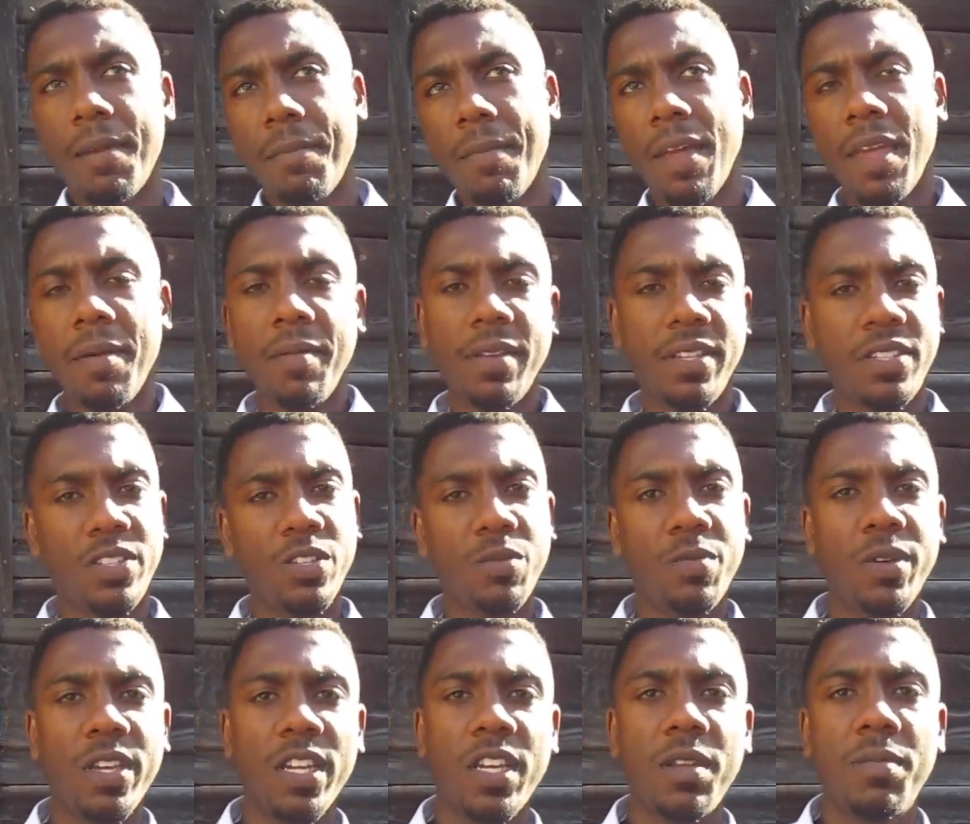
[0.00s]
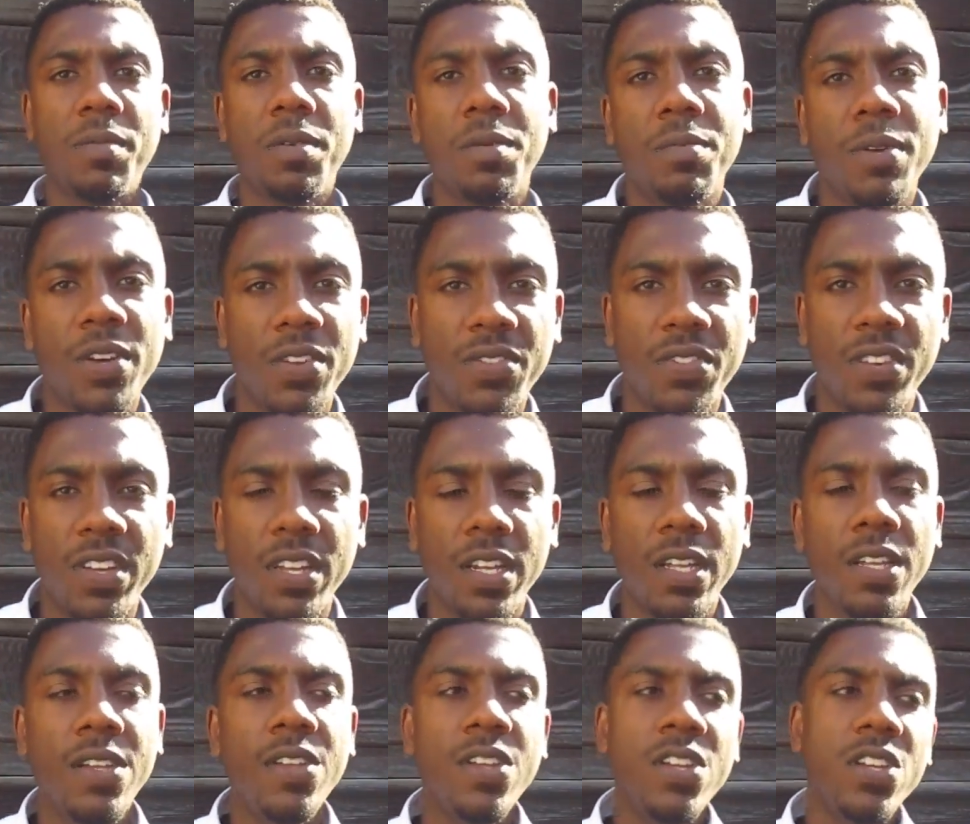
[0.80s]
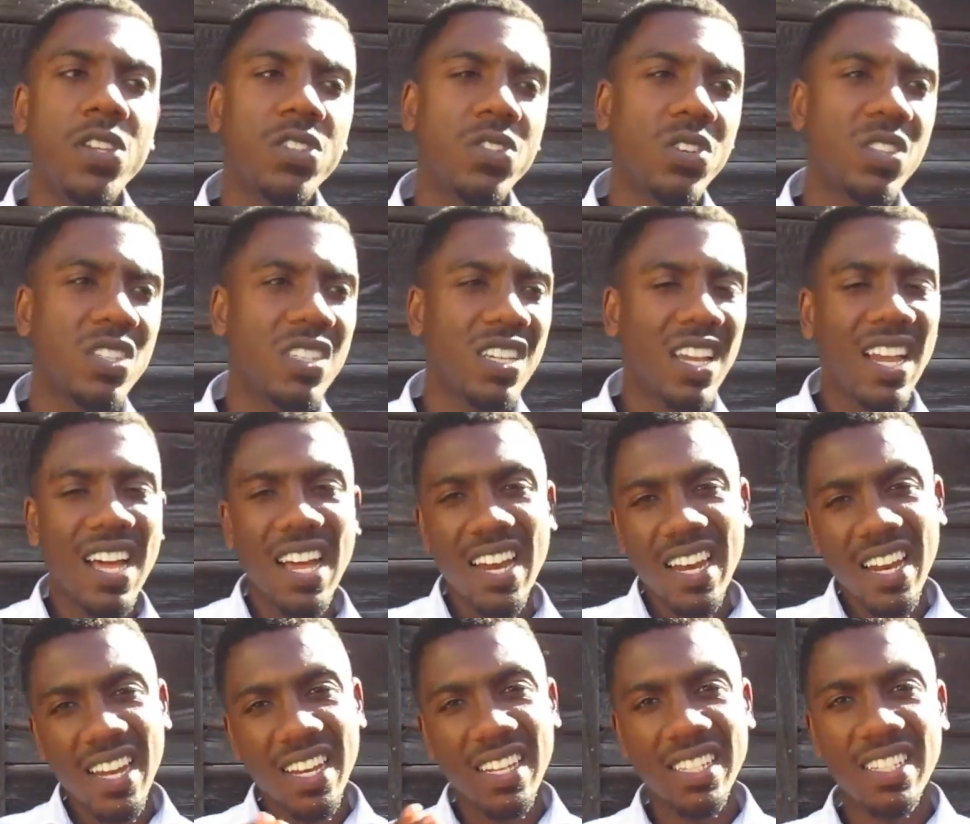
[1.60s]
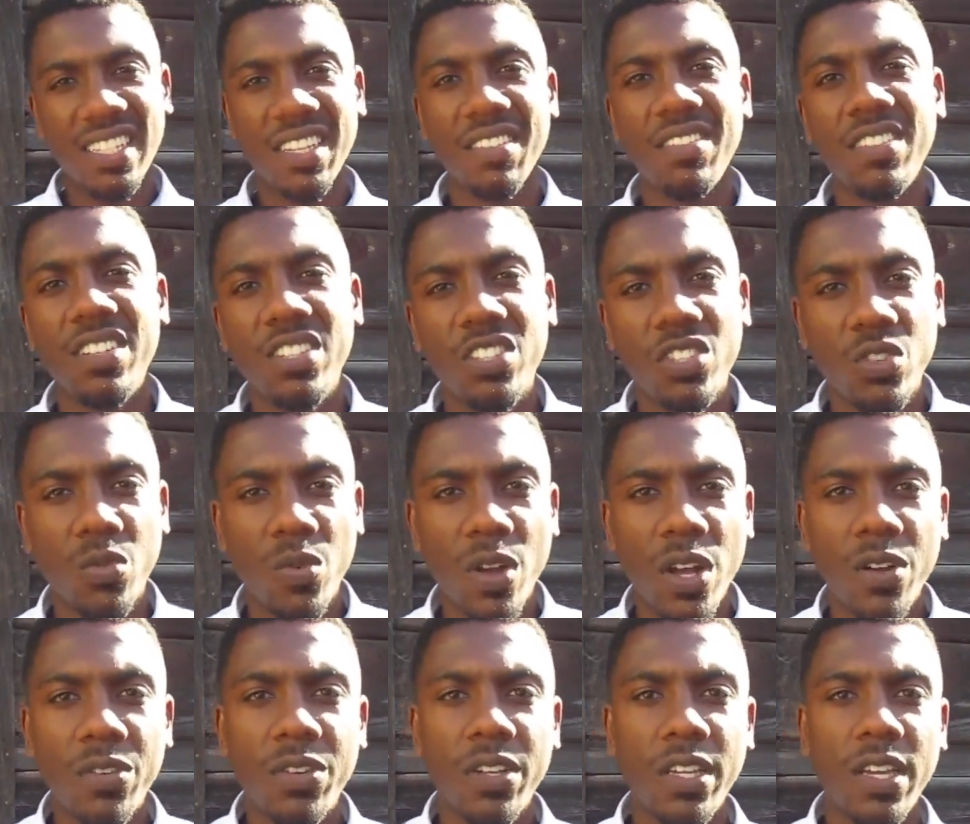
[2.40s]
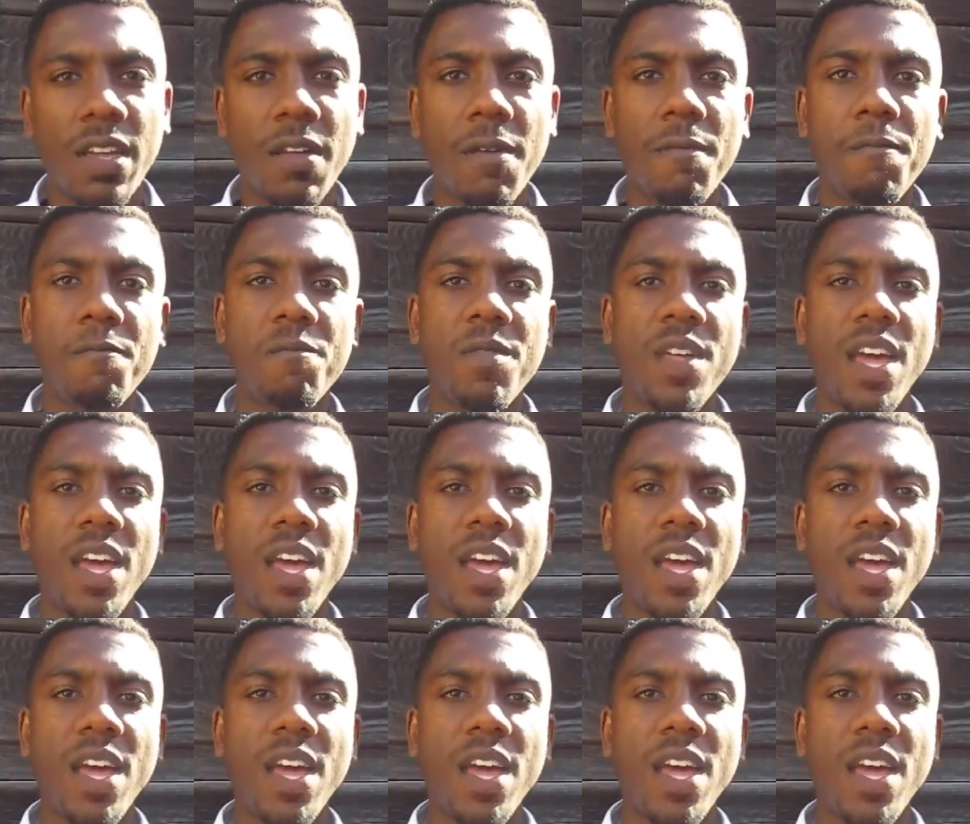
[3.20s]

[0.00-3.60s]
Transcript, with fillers: Baby's too big to be breastfeeding. So there's a lot of negativity surrounding it.